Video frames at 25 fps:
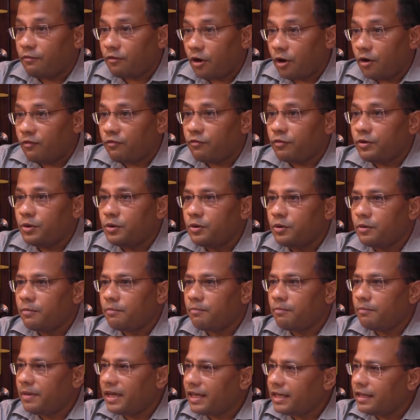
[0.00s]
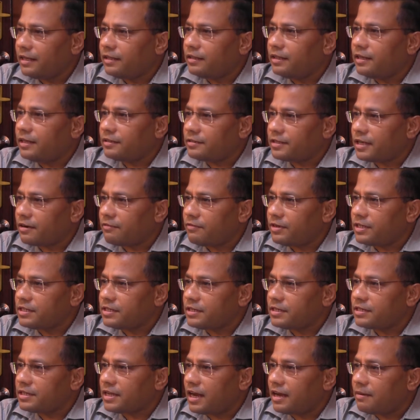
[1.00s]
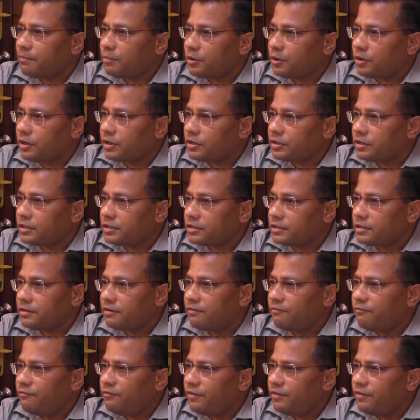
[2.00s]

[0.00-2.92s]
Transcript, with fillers: of you know making the services and products